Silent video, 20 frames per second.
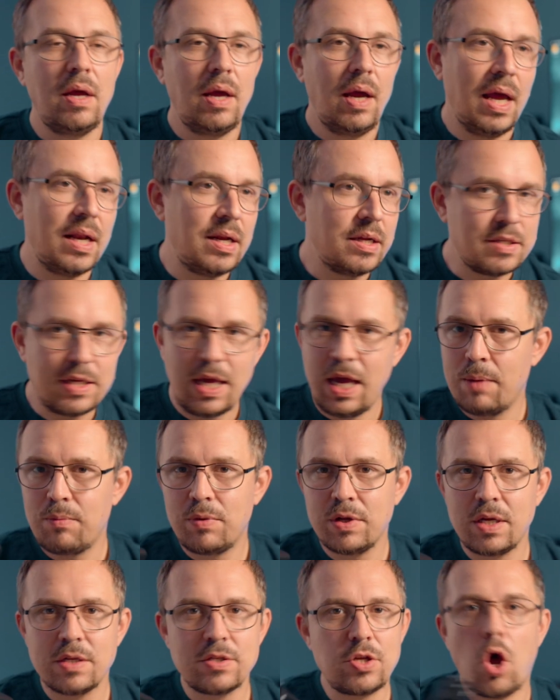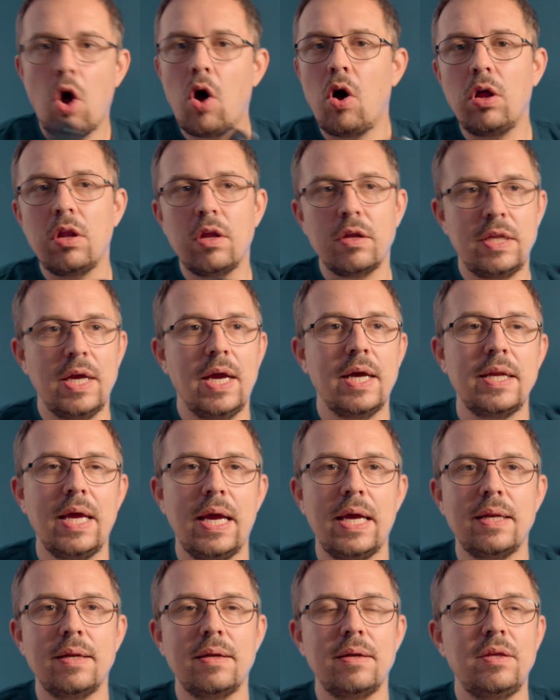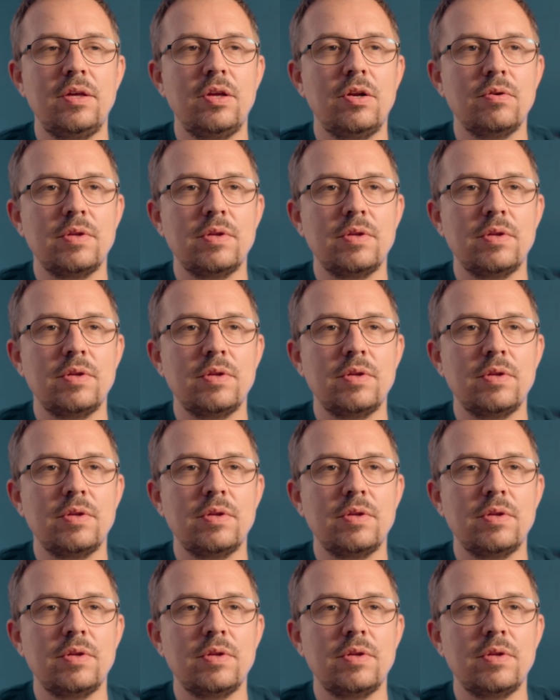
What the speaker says: And this camera does all of that. And,